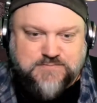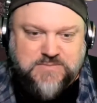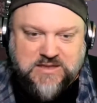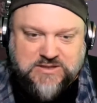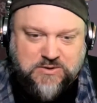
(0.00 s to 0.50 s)

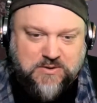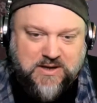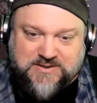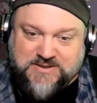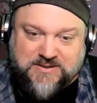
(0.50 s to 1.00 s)
So
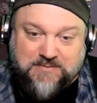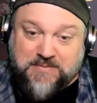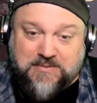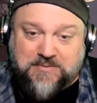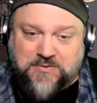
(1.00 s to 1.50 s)
as
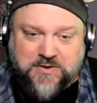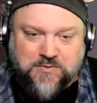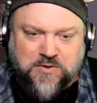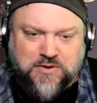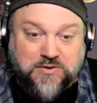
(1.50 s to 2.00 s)
maybe I'm doing it
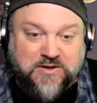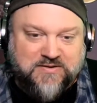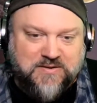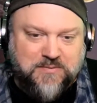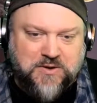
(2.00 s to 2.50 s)
wrong, you guys
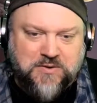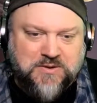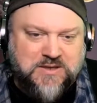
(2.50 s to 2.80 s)
let me know.